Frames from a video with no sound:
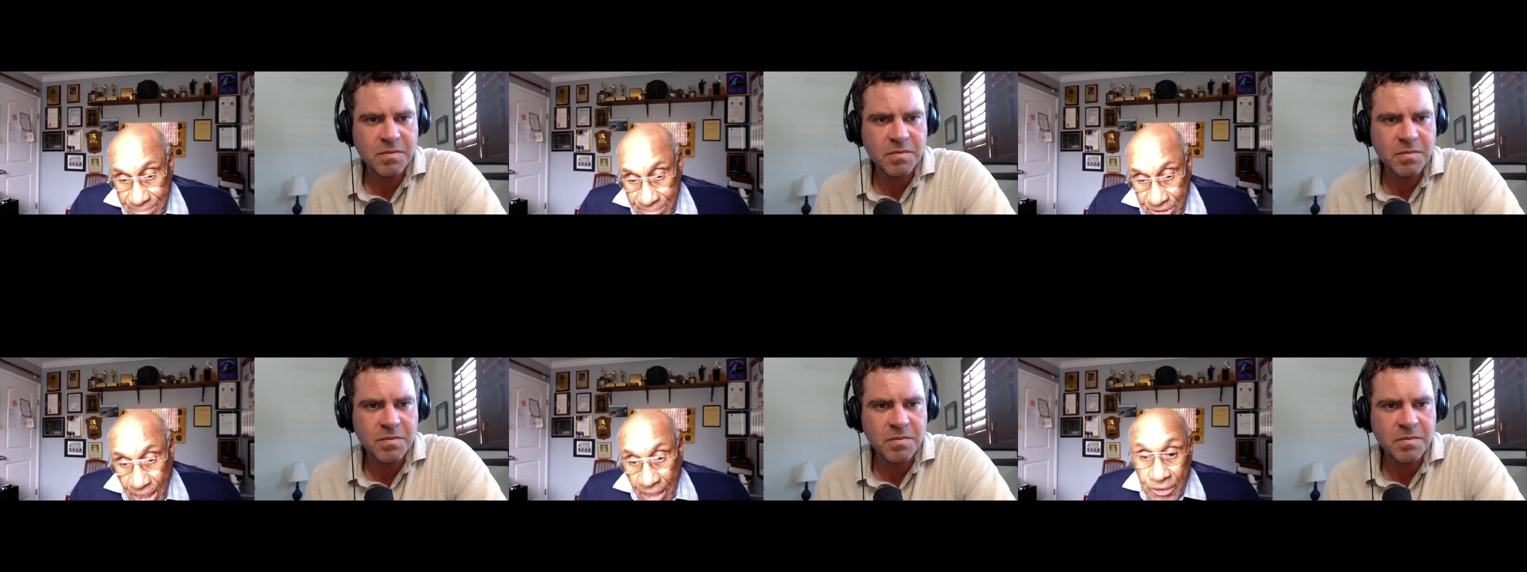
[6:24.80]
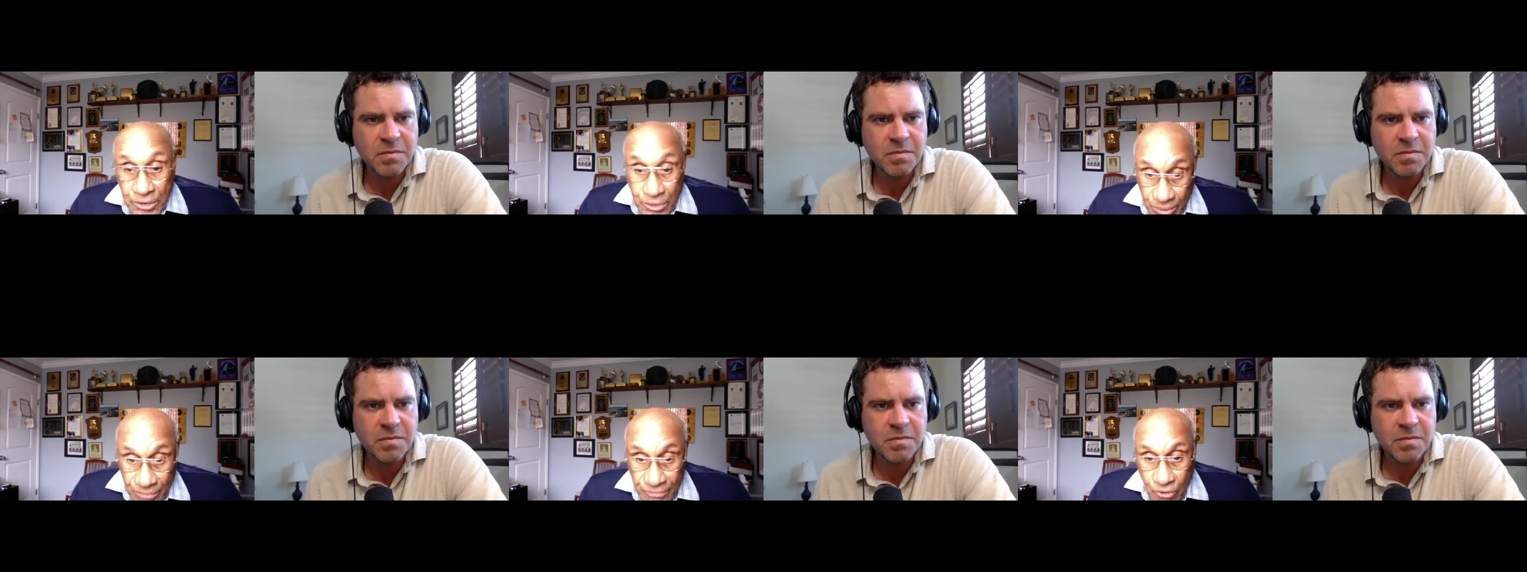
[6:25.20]
Speaker 1: sorry
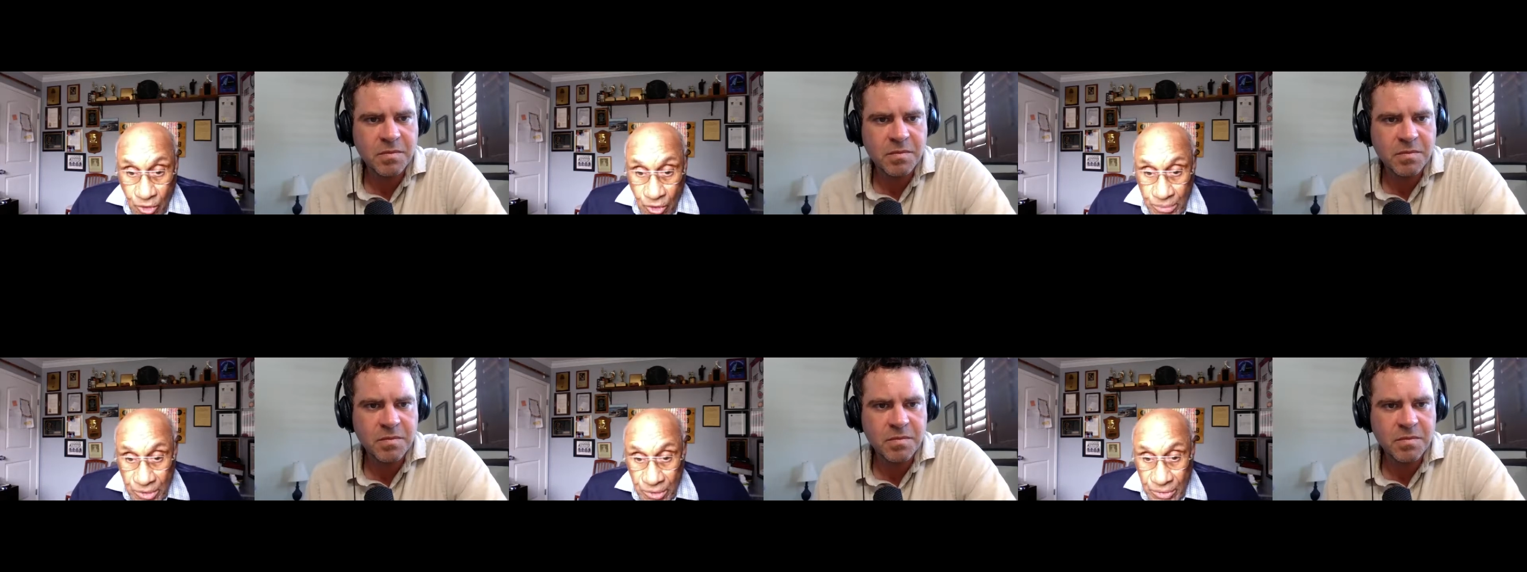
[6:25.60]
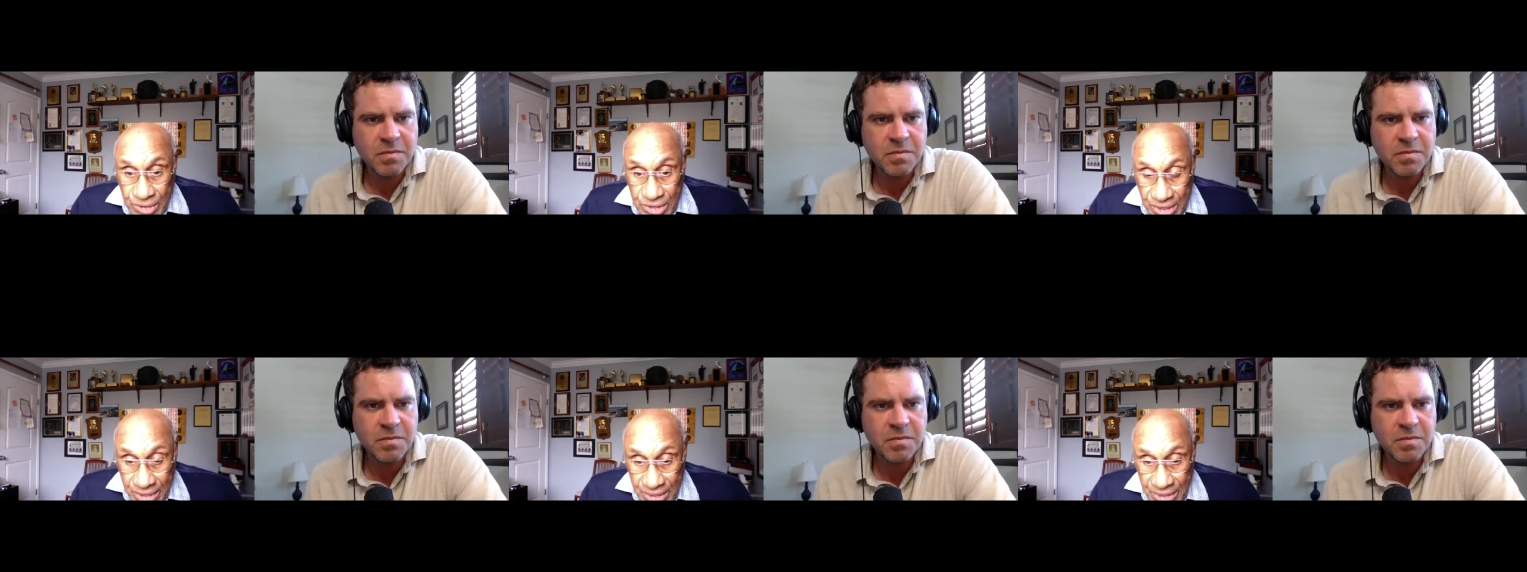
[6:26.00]
to inform you," he
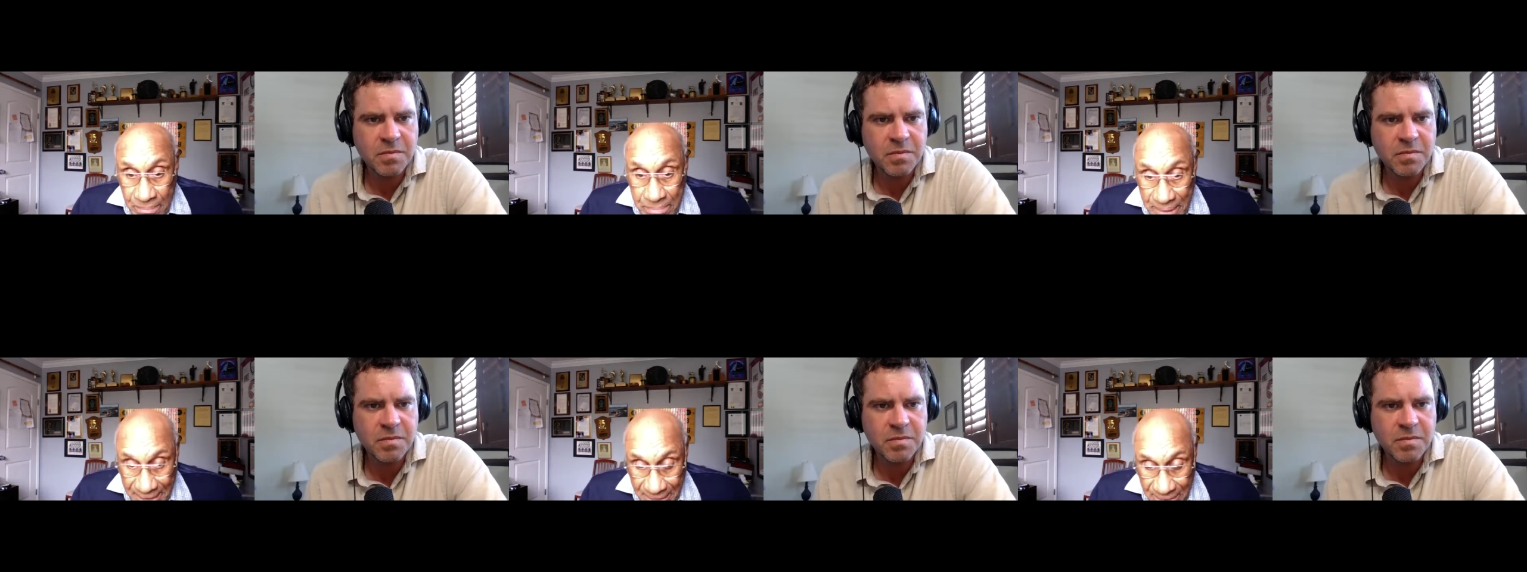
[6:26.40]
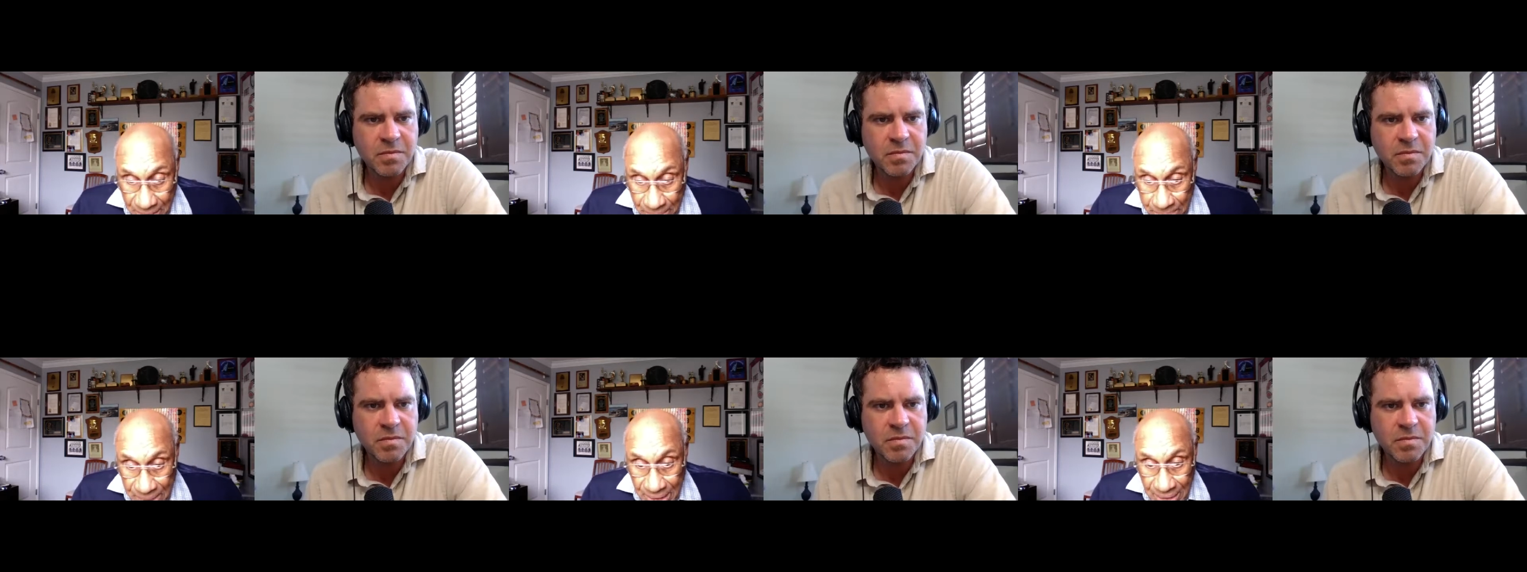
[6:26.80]
said, "the impact of the puck